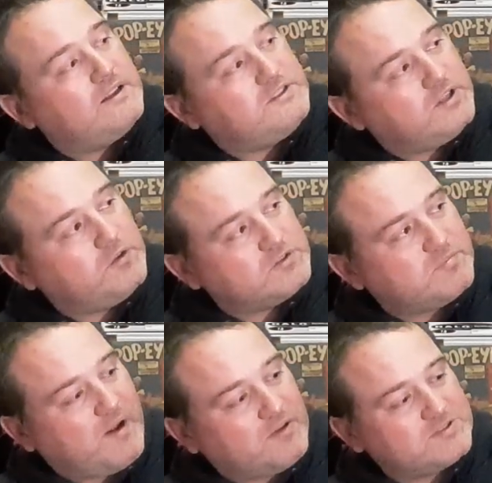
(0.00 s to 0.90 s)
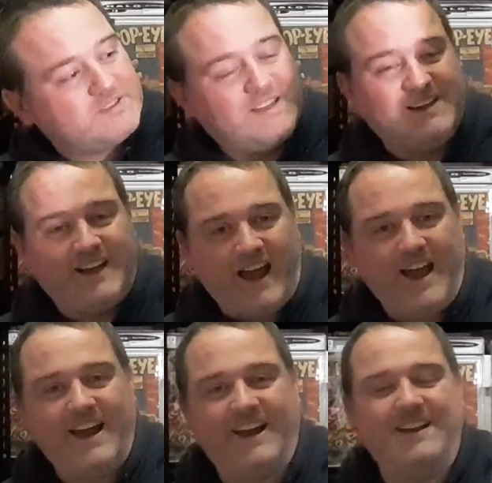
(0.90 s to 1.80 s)
Jingle Smells.
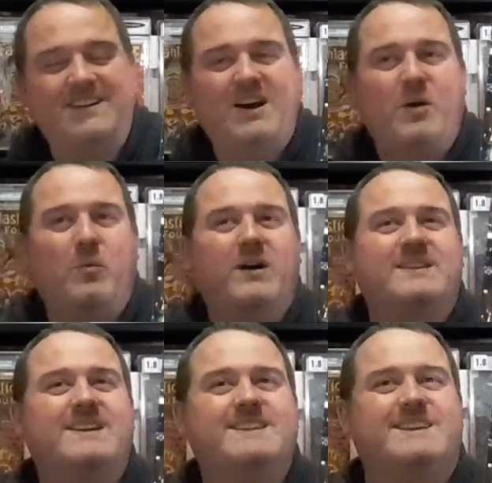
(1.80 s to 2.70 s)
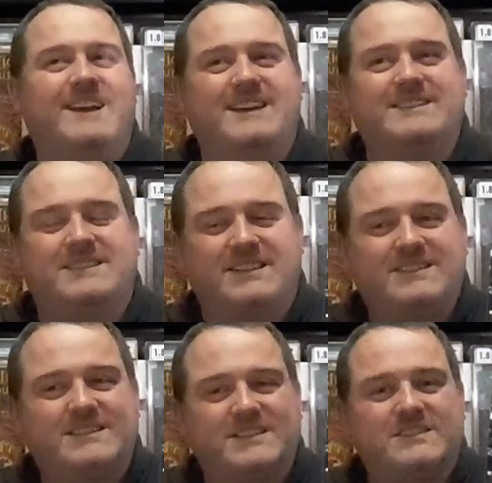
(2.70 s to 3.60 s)
And what this is
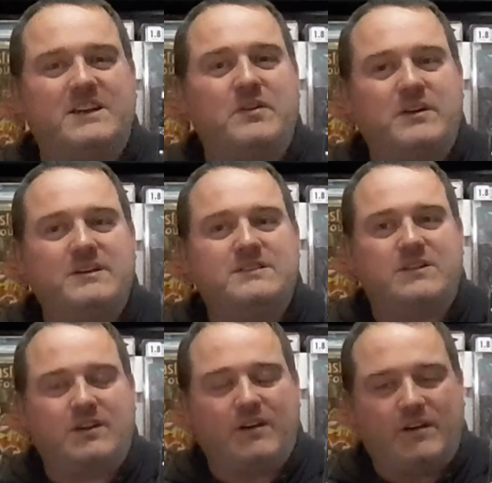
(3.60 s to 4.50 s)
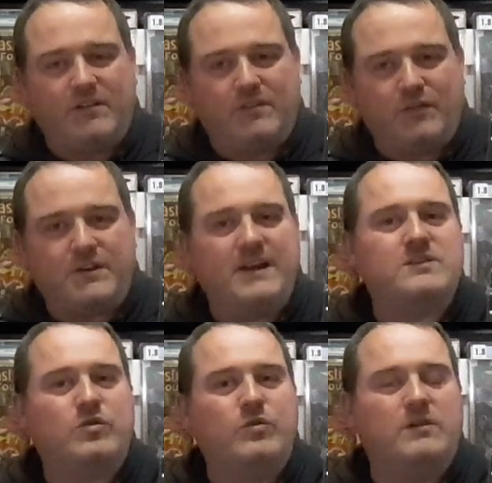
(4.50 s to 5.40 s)
a series of kids
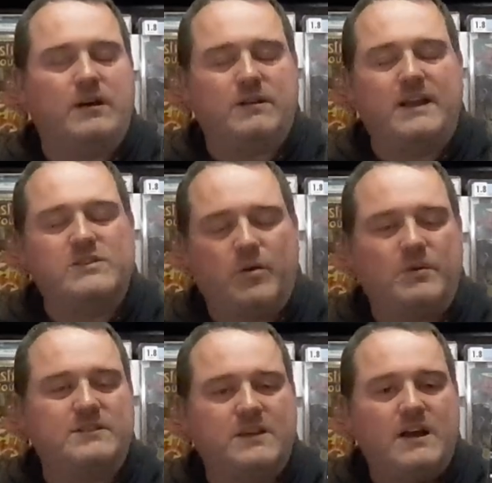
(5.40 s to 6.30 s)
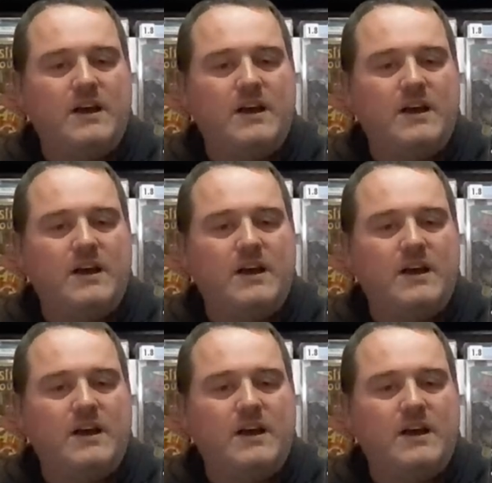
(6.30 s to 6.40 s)
comics